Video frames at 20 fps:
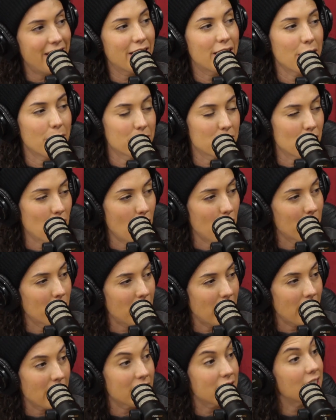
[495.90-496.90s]
He comes home,
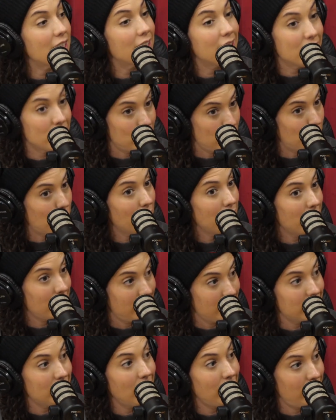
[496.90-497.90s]
and I said, "Did you put it
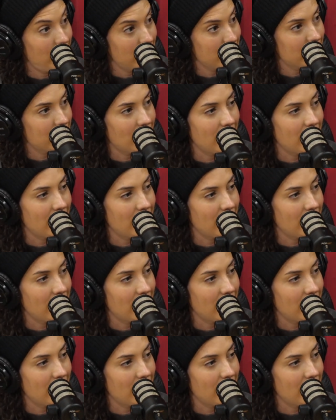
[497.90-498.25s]
in savings?"